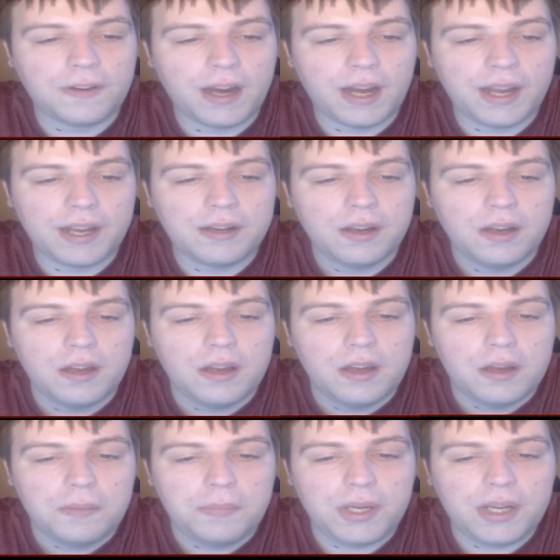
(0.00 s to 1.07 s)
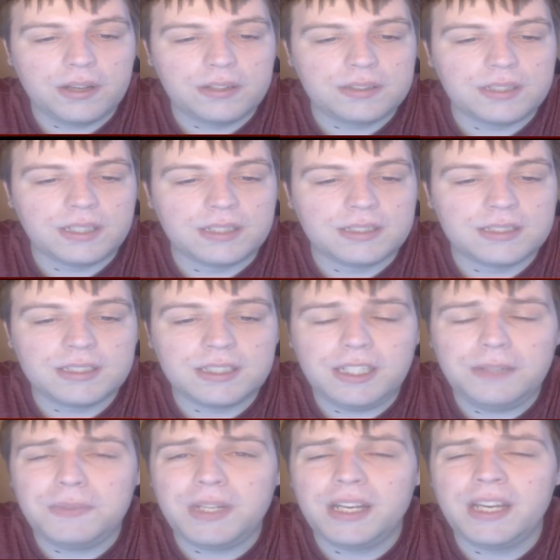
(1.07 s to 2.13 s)
fine because it
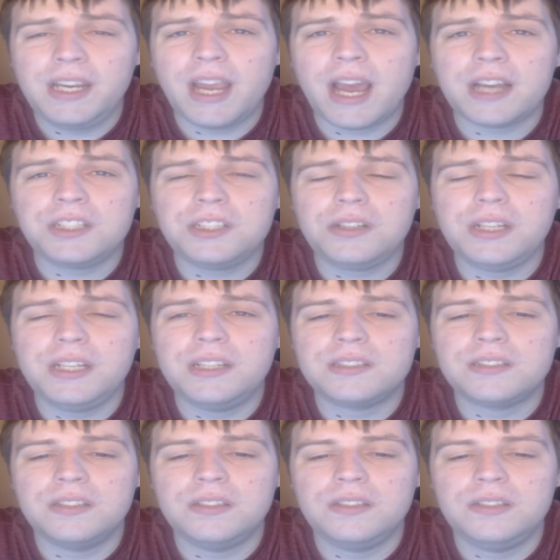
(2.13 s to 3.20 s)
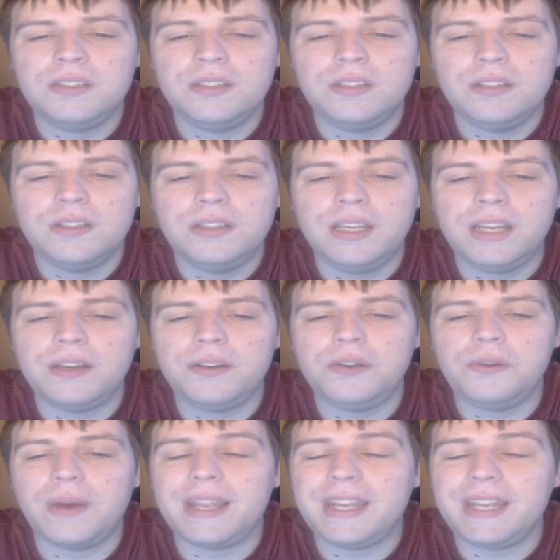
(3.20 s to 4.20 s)
seemed that he actually didn't do